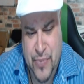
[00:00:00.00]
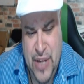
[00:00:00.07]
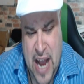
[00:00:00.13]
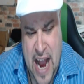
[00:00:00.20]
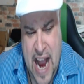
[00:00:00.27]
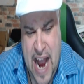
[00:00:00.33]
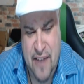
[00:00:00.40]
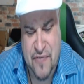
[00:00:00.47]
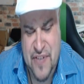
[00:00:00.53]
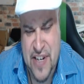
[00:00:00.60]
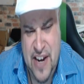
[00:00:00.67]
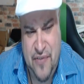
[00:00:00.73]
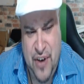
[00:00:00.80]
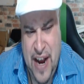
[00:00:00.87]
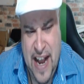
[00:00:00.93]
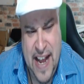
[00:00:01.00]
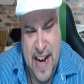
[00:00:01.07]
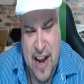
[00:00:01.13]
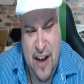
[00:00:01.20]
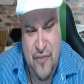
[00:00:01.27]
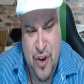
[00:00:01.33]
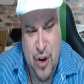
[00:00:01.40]
I've never had
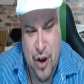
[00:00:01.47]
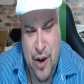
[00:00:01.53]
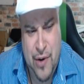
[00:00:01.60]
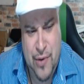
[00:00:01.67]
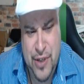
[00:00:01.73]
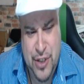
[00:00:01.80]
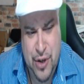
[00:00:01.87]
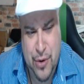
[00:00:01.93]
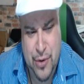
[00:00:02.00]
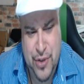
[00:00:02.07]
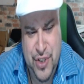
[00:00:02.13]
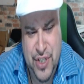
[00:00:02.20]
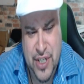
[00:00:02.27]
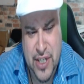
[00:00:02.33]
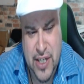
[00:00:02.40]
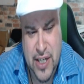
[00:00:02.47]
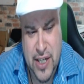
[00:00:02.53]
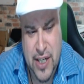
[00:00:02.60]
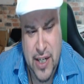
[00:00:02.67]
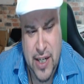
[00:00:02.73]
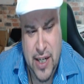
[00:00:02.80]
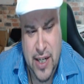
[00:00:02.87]
avocado on toast.
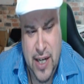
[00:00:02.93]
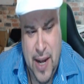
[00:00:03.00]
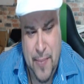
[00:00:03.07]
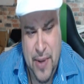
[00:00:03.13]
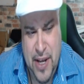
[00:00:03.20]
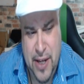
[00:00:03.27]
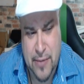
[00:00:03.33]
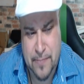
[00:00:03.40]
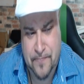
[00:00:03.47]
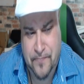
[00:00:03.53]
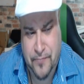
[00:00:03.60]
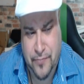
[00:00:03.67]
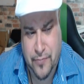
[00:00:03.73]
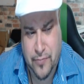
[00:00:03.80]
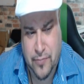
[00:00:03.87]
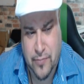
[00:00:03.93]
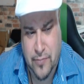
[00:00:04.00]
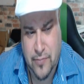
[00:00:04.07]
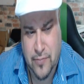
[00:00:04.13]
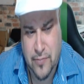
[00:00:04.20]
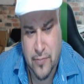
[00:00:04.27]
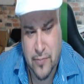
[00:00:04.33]
I mean,
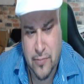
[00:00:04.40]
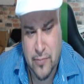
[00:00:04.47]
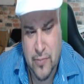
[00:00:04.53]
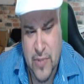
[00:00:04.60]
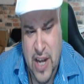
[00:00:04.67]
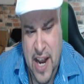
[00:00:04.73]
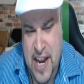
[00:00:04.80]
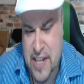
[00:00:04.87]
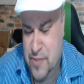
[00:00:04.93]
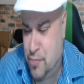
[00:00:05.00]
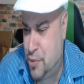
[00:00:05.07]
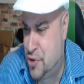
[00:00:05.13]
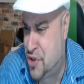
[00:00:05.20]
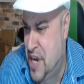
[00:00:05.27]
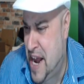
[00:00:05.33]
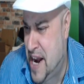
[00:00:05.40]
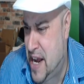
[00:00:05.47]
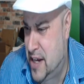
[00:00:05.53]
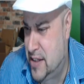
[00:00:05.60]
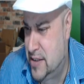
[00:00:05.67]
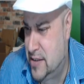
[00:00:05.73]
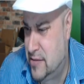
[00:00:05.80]
I ate
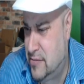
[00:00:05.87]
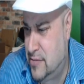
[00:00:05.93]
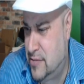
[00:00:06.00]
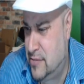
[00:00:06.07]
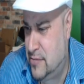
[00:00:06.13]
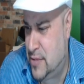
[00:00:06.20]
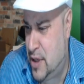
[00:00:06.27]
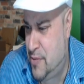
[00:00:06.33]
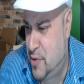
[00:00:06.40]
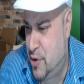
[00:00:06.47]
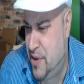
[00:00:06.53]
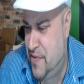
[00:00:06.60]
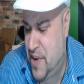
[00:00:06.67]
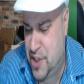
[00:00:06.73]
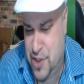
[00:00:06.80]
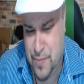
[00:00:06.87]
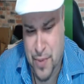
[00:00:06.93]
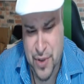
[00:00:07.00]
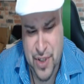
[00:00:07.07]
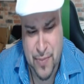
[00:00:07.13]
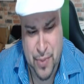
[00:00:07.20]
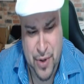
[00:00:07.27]
bruschetta. The leaf
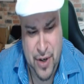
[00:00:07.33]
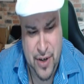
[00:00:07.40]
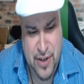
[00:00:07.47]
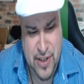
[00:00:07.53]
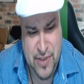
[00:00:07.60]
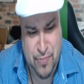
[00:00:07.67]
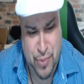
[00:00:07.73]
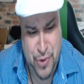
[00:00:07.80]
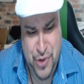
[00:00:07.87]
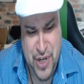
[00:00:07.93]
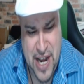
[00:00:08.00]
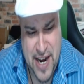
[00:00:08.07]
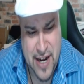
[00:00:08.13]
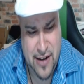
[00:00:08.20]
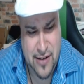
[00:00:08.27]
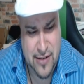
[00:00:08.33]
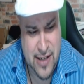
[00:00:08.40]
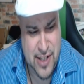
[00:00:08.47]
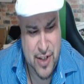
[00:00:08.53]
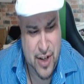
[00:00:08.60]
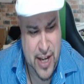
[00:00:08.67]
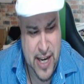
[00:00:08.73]
vegetables I put on was bruschetta.
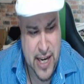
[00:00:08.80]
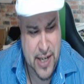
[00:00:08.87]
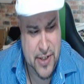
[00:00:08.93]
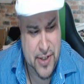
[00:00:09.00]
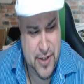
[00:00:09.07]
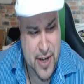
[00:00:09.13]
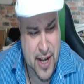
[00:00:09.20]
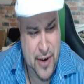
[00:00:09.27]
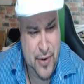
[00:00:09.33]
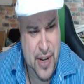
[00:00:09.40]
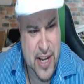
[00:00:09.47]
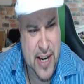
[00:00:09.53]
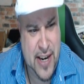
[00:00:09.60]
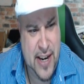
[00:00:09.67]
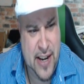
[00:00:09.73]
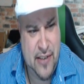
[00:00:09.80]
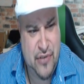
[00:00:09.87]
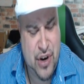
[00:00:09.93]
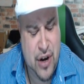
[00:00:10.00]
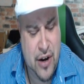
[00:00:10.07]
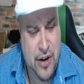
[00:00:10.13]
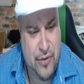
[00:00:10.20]
That's all I ate. I don't eat any
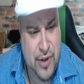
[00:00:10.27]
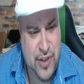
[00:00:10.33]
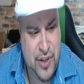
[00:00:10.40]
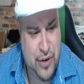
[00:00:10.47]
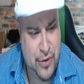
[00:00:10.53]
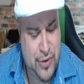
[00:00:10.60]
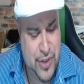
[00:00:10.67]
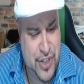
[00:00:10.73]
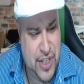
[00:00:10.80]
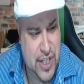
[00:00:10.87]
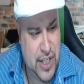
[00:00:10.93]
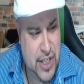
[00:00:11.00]
avocado on toast.